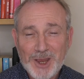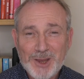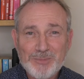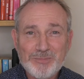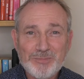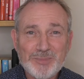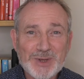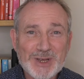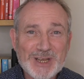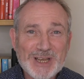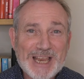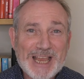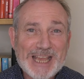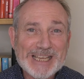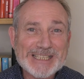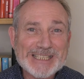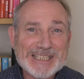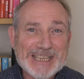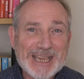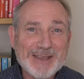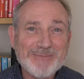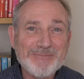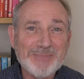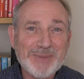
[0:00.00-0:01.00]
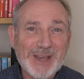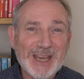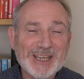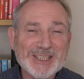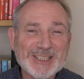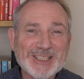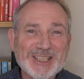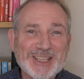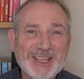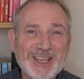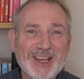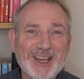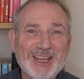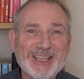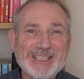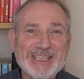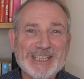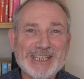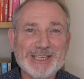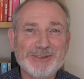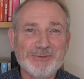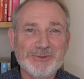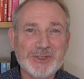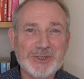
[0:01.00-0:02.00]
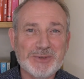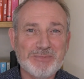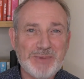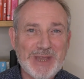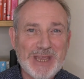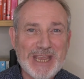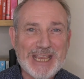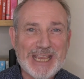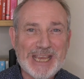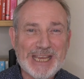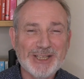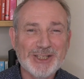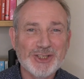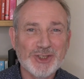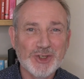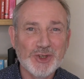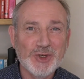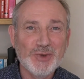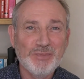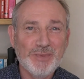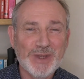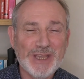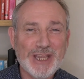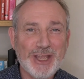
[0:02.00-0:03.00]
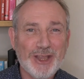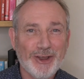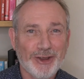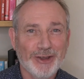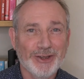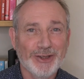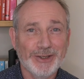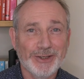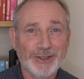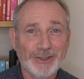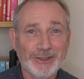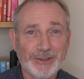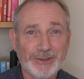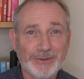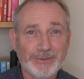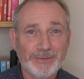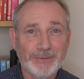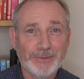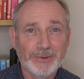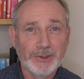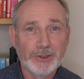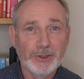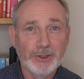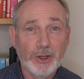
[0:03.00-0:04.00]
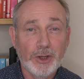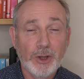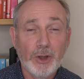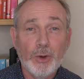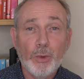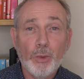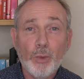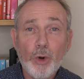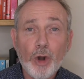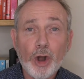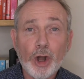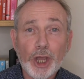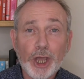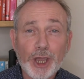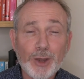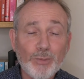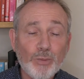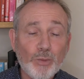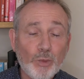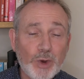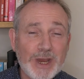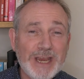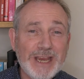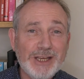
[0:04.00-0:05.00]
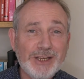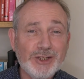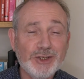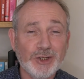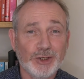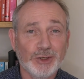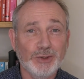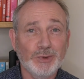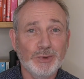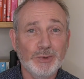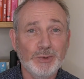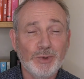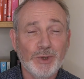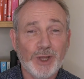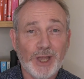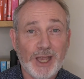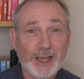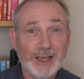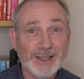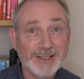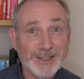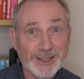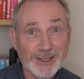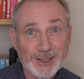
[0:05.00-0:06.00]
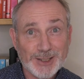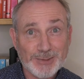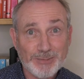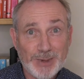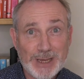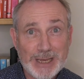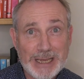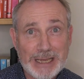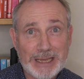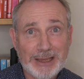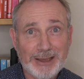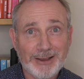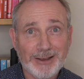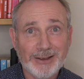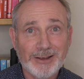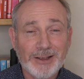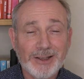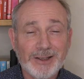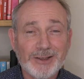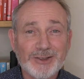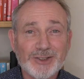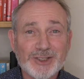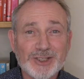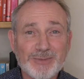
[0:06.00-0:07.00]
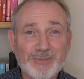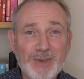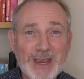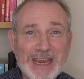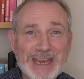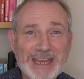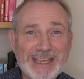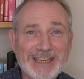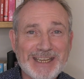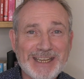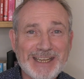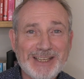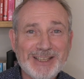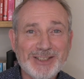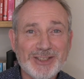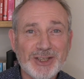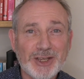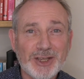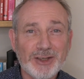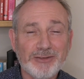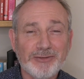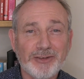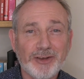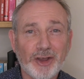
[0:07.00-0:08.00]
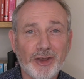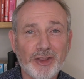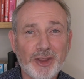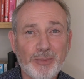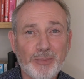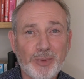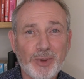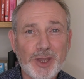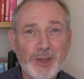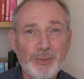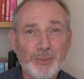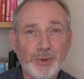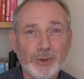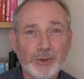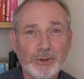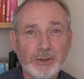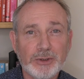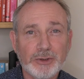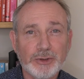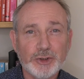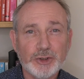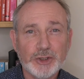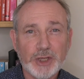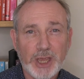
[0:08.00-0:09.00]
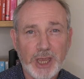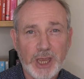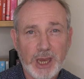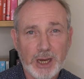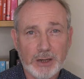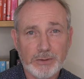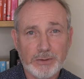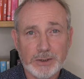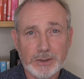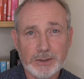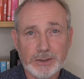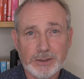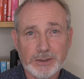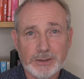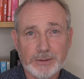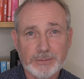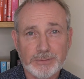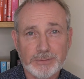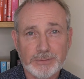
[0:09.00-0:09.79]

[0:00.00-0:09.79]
But let's get back to the idea of speaking to be heard. What can we do as the speaker to make it easier for other people to hear us?